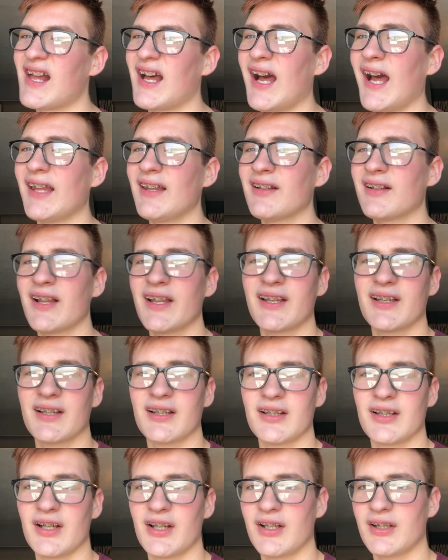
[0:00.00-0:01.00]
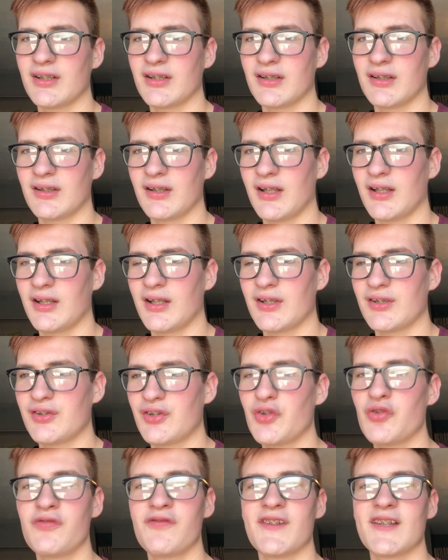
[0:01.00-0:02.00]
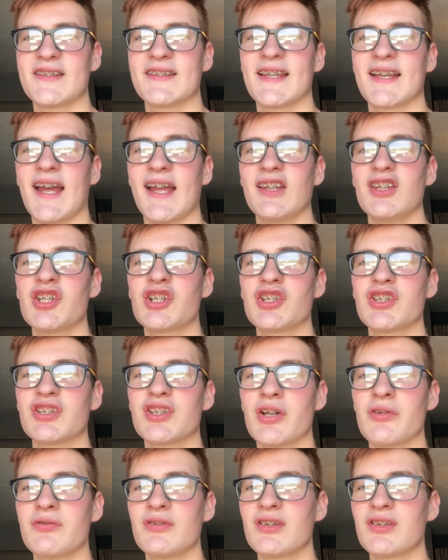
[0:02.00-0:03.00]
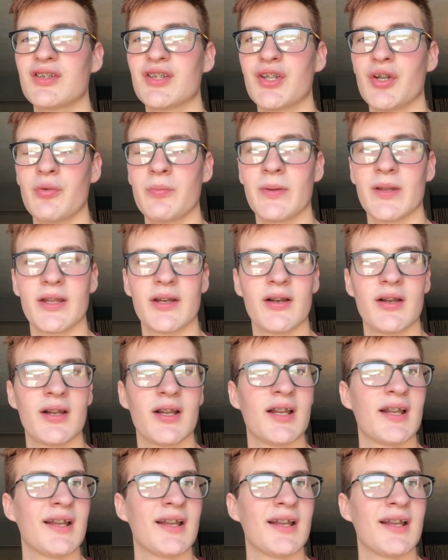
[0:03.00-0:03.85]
I look like a doofus. Like I look so stupid.